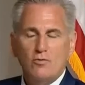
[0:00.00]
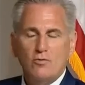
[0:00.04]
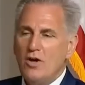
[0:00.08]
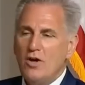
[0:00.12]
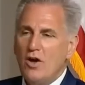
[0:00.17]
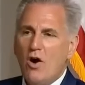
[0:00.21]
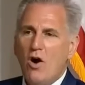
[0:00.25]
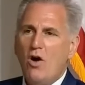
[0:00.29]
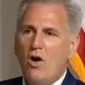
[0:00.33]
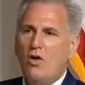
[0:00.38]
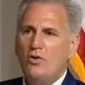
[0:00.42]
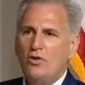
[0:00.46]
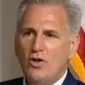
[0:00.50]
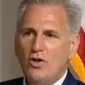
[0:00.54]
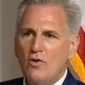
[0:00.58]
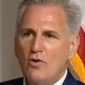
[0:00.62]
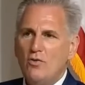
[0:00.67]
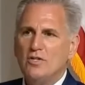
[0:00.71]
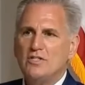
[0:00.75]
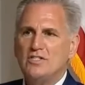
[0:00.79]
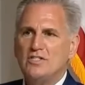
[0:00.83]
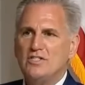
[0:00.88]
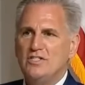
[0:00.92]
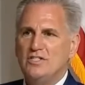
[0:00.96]
We all
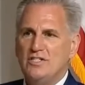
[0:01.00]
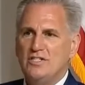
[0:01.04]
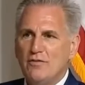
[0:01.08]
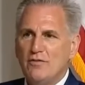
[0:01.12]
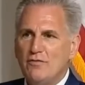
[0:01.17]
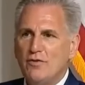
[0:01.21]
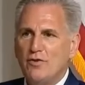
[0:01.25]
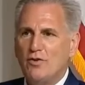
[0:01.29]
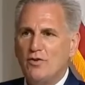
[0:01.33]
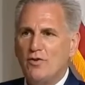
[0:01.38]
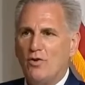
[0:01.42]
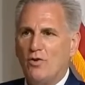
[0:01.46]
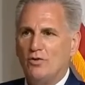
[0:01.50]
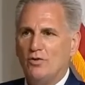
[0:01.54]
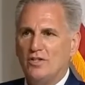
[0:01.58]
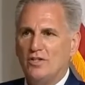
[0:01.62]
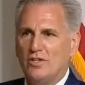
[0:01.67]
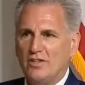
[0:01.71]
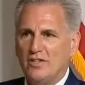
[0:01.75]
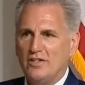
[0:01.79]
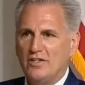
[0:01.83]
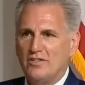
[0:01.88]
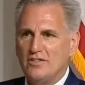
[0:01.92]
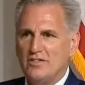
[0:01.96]
know it's
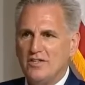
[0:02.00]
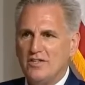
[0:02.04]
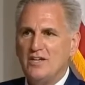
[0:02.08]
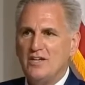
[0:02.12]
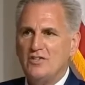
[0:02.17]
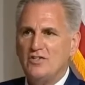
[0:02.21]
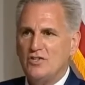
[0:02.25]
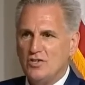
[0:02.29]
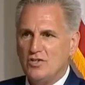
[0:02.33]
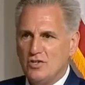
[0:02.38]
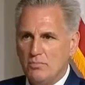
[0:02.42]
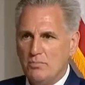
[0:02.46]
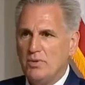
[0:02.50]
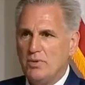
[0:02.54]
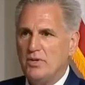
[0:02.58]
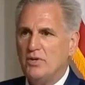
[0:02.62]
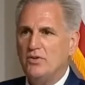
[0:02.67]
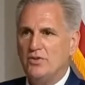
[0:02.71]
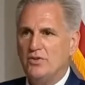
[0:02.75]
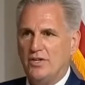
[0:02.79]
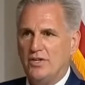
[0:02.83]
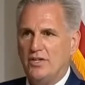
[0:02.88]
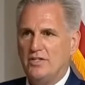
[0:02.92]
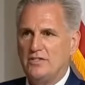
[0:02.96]
difficult in this nation to
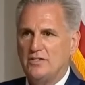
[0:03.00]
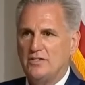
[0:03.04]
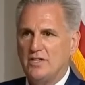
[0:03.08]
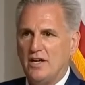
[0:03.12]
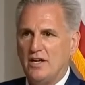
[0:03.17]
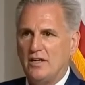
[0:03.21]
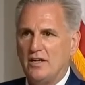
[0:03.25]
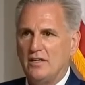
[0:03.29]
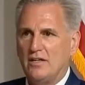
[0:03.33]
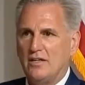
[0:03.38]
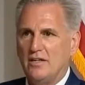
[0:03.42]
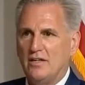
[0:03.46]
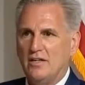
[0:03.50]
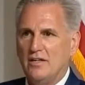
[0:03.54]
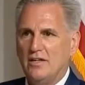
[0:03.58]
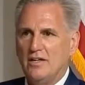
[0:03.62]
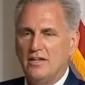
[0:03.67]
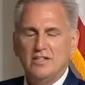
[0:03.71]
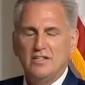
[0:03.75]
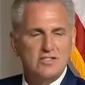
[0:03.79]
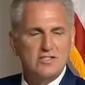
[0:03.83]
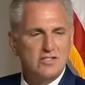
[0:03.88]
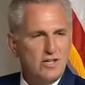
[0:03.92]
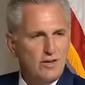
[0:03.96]
build anything.
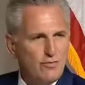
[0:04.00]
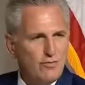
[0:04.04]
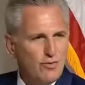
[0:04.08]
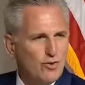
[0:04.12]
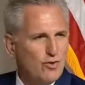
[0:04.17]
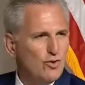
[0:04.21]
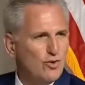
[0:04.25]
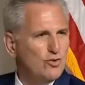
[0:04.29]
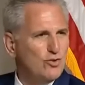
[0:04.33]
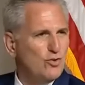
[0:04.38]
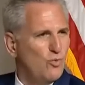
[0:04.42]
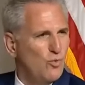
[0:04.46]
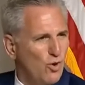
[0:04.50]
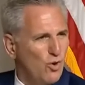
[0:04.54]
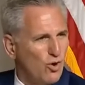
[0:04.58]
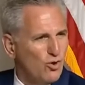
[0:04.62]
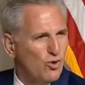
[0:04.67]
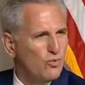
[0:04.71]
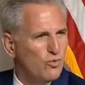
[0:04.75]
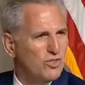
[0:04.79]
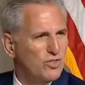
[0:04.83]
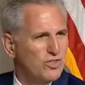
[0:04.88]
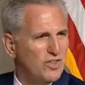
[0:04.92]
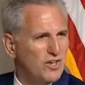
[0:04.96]
It's difficult to
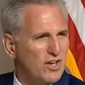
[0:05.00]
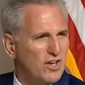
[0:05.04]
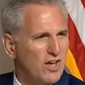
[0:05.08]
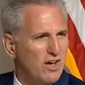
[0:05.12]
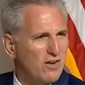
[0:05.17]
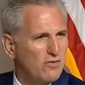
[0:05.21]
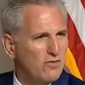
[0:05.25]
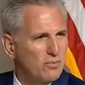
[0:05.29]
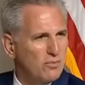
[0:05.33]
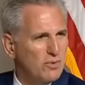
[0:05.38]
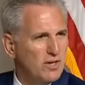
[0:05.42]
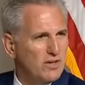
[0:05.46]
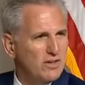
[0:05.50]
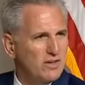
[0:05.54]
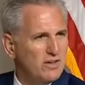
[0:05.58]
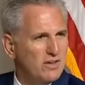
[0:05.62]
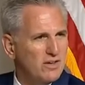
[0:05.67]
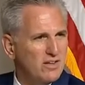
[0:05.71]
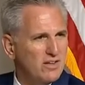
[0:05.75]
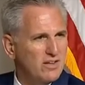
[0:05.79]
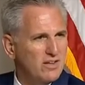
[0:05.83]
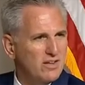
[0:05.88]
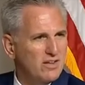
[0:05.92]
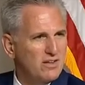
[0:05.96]
work with the government.
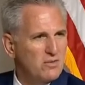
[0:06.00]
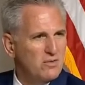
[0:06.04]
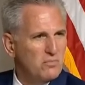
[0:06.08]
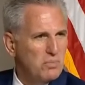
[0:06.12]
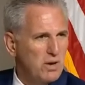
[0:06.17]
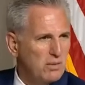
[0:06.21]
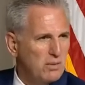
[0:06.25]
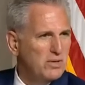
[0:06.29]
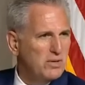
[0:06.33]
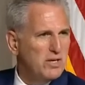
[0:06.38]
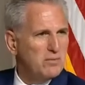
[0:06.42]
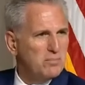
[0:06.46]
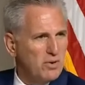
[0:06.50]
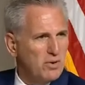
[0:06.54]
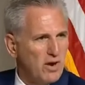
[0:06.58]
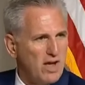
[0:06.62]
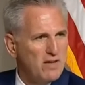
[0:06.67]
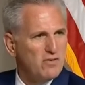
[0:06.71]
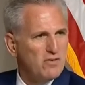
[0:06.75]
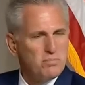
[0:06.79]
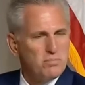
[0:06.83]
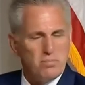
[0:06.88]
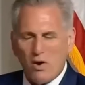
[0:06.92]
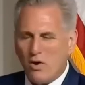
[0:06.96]

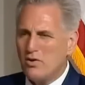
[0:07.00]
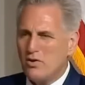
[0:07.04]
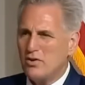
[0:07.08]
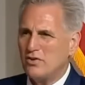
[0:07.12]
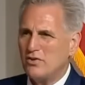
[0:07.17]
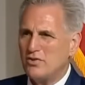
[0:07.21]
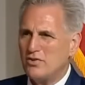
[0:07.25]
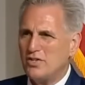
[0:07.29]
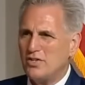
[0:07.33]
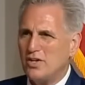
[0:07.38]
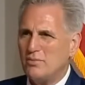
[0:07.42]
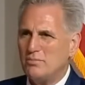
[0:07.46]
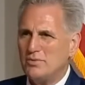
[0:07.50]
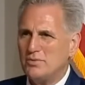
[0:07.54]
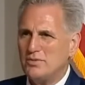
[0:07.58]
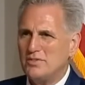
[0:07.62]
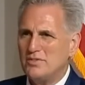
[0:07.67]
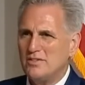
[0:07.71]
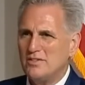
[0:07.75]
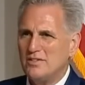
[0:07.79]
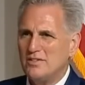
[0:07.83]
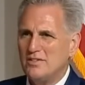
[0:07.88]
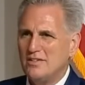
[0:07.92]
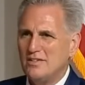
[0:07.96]
Public-private
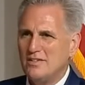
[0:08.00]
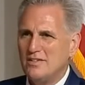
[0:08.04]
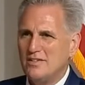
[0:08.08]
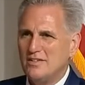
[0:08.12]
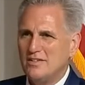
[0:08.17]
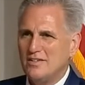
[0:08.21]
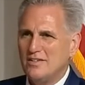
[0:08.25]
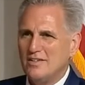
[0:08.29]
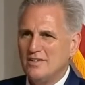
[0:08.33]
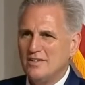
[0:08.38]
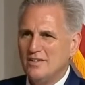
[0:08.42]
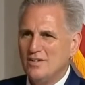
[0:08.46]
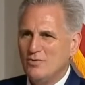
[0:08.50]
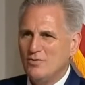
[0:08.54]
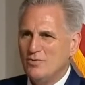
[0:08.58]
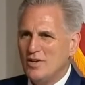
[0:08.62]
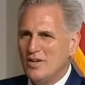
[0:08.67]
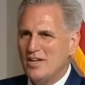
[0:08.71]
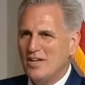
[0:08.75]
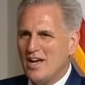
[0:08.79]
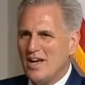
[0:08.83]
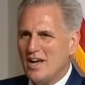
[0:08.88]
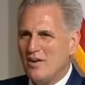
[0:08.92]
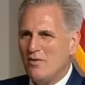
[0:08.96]
partnerships. You
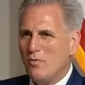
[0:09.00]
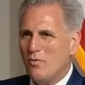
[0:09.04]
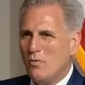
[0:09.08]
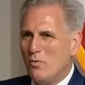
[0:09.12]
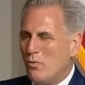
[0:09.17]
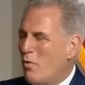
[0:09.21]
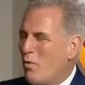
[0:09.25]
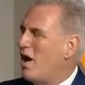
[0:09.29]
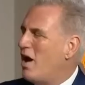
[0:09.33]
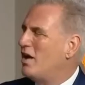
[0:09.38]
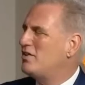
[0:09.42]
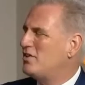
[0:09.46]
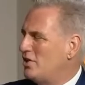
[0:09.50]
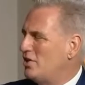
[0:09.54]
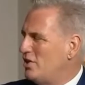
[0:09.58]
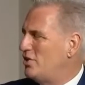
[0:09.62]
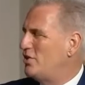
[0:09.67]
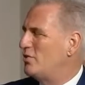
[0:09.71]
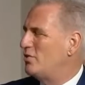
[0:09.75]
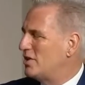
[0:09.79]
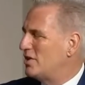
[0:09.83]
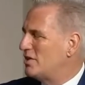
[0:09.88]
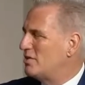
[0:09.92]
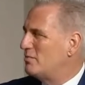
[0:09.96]
really got to want to
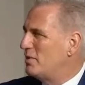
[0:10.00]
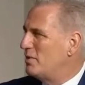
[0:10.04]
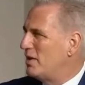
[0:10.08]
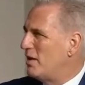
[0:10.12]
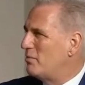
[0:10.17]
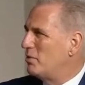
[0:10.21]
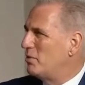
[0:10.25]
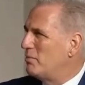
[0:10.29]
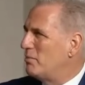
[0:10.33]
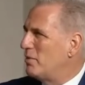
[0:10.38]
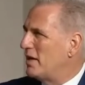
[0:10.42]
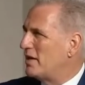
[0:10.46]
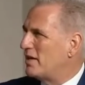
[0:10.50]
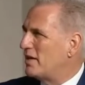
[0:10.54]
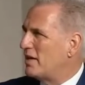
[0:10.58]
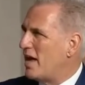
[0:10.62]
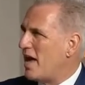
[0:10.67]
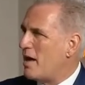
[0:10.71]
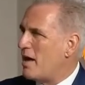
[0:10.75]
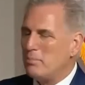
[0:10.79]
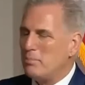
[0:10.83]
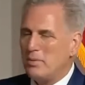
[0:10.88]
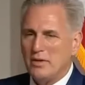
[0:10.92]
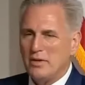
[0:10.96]
do it to be able to make it
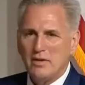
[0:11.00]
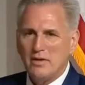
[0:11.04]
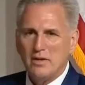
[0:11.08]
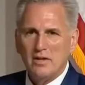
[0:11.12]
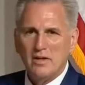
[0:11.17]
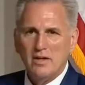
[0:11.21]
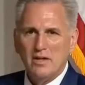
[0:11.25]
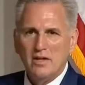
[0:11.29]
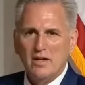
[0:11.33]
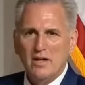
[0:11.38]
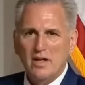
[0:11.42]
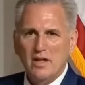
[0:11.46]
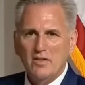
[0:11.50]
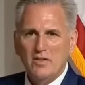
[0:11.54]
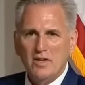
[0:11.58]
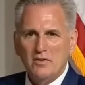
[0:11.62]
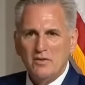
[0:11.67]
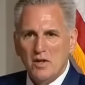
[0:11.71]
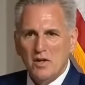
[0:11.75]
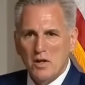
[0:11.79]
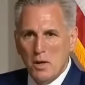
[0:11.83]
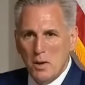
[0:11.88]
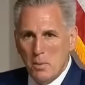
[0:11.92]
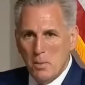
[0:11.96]
happen. And
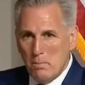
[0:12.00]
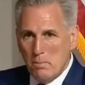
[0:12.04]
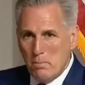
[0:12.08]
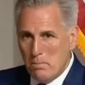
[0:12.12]
then